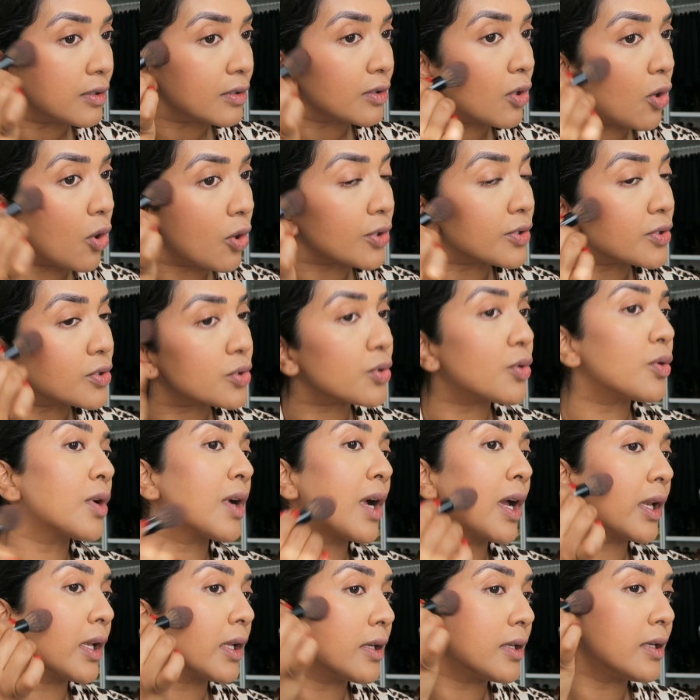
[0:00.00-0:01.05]
contour
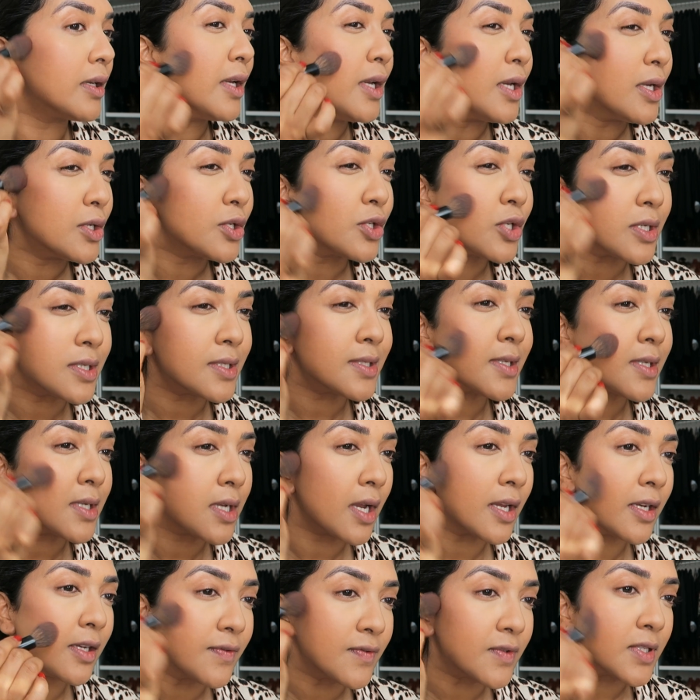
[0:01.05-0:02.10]
color just to
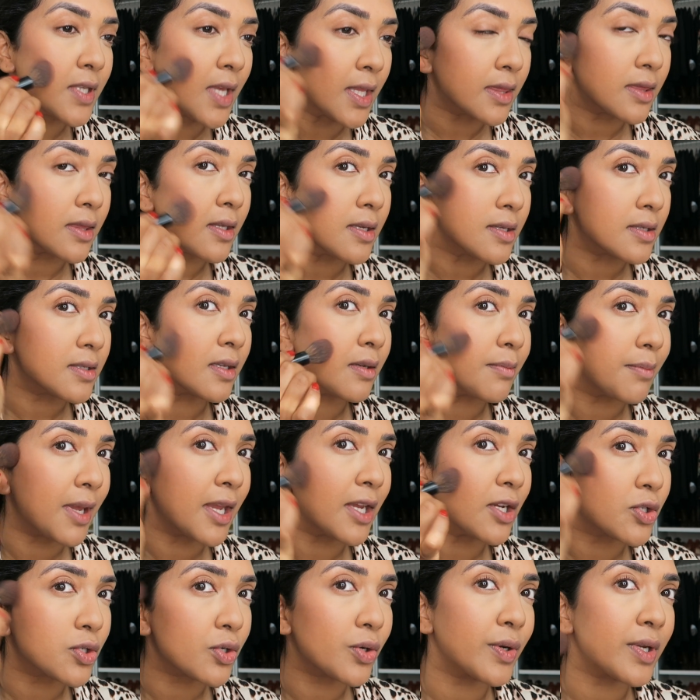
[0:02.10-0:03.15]
kind of set this and
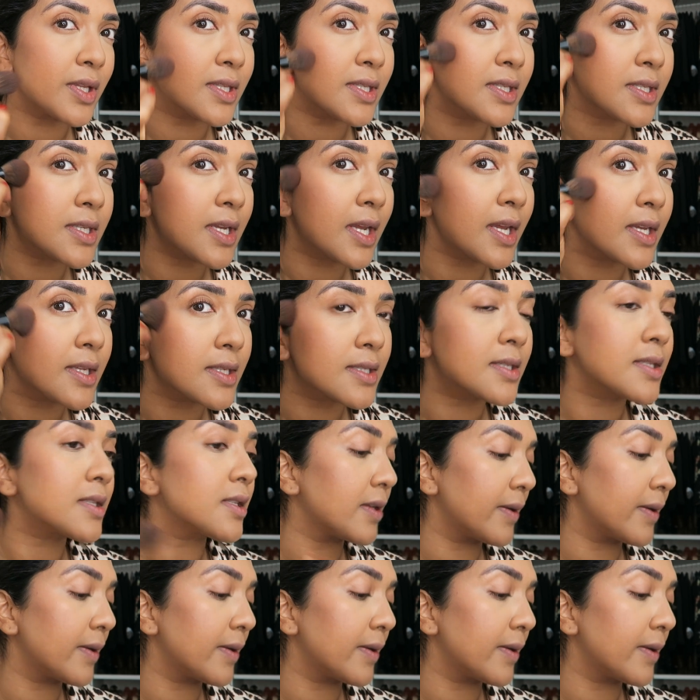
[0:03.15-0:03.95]
make sure it stays.